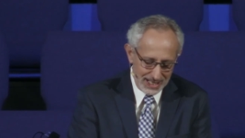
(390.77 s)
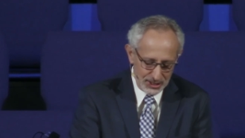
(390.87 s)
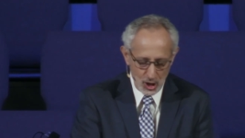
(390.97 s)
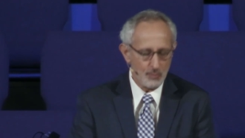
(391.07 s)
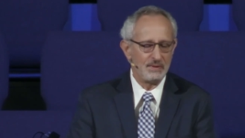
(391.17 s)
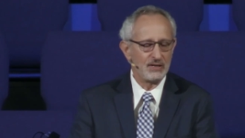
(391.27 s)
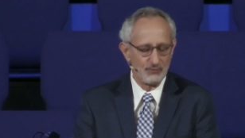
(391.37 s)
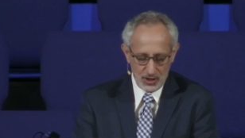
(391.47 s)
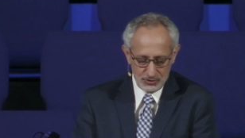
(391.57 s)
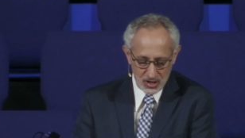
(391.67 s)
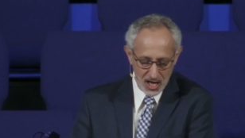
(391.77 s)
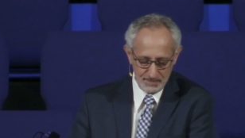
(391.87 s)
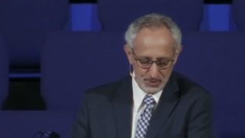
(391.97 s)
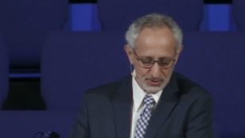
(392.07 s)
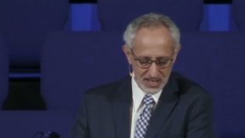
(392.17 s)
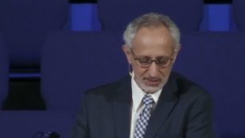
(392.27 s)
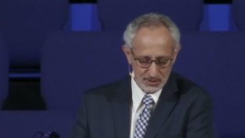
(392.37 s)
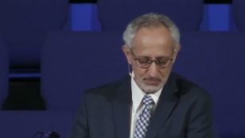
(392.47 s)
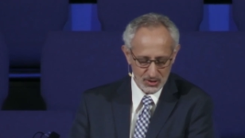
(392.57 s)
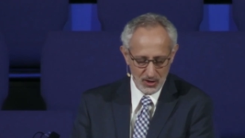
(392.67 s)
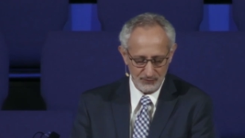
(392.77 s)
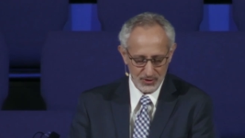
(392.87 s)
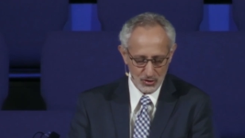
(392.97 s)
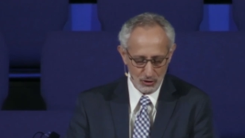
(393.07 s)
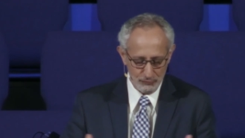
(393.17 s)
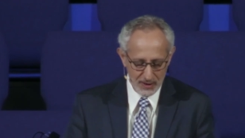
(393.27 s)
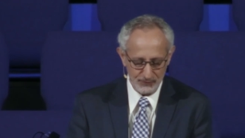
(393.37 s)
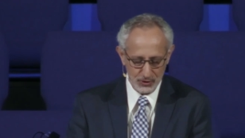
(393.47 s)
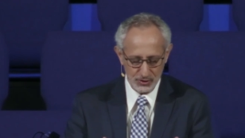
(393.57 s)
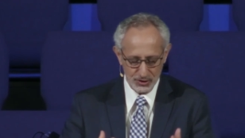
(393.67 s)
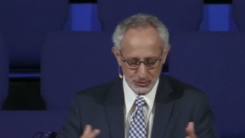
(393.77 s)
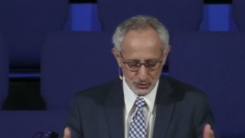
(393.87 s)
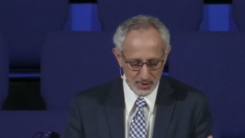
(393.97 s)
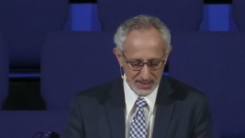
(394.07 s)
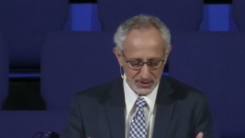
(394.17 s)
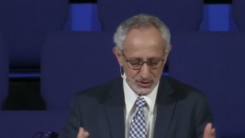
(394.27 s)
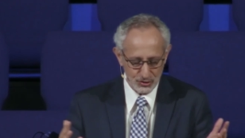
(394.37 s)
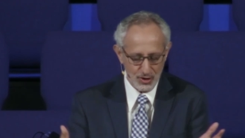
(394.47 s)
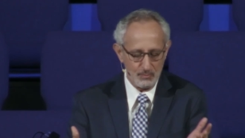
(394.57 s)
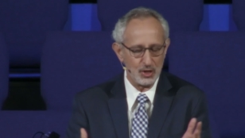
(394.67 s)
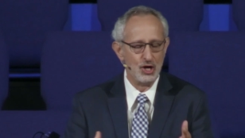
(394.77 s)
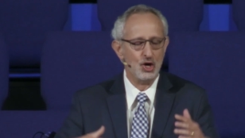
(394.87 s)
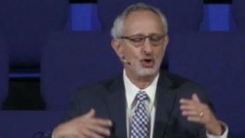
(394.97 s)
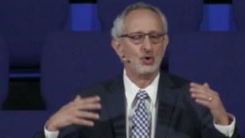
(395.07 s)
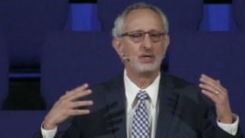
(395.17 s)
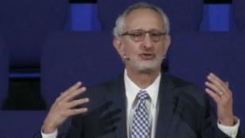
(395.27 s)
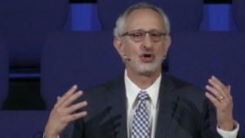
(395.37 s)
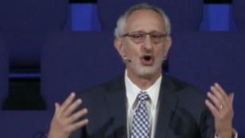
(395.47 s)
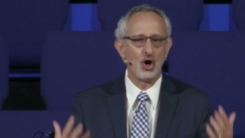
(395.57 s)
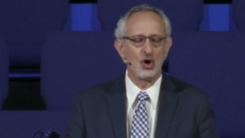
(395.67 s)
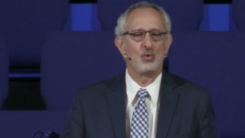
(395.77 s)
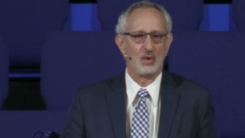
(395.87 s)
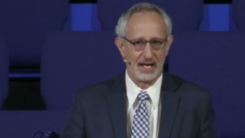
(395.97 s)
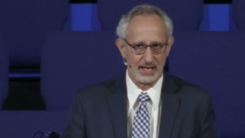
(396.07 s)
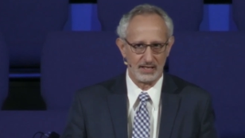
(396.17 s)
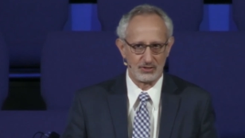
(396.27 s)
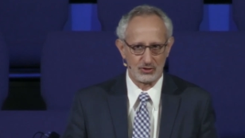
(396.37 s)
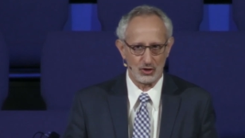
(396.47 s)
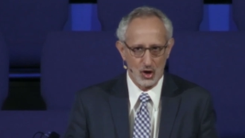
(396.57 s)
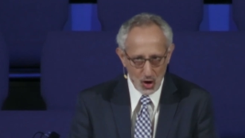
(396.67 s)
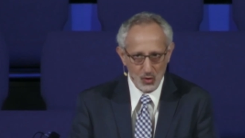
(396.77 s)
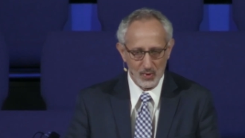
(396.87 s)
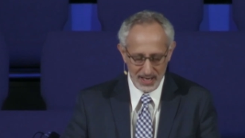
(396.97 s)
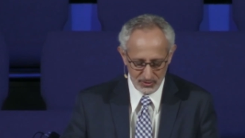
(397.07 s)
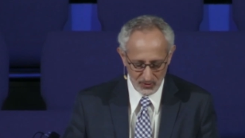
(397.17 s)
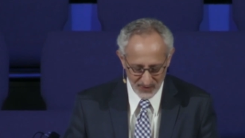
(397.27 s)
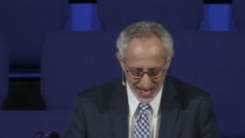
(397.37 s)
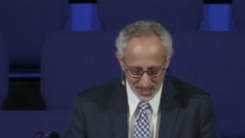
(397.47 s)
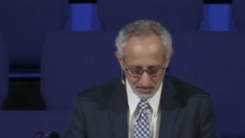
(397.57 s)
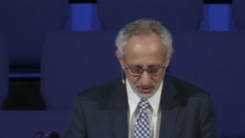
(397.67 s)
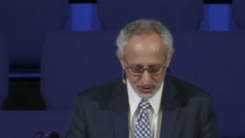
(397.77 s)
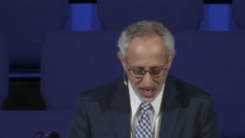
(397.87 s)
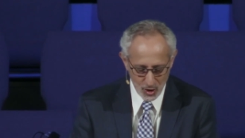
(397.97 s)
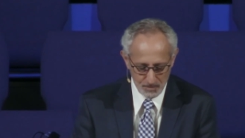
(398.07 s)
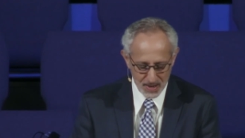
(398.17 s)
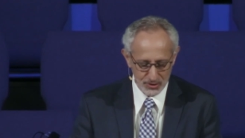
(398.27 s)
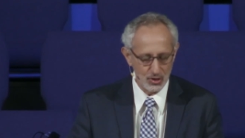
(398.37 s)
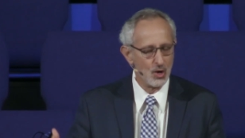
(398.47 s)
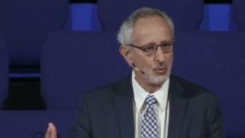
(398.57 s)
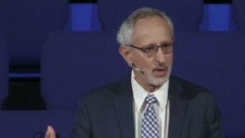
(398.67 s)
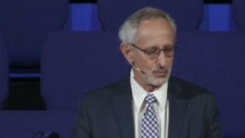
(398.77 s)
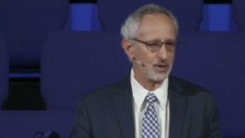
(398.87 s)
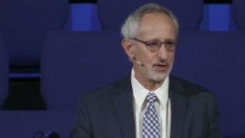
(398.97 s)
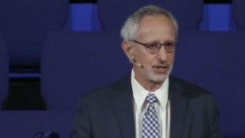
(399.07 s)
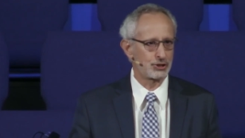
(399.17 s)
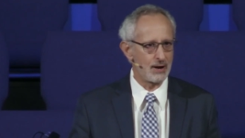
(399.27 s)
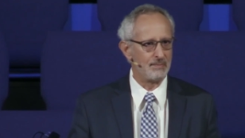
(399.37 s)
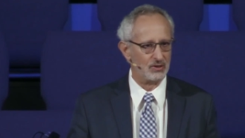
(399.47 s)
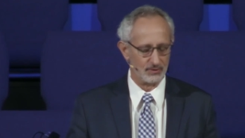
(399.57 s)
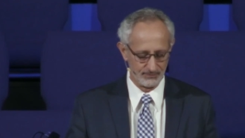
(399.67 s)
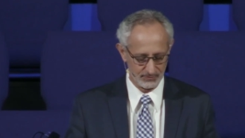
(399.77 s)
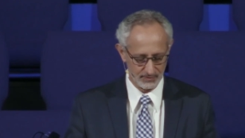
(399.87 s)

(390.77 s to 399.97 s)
in the opening verse, God presents himself as our refuge and strength and someone who is always, always available to help us when we're in trouble.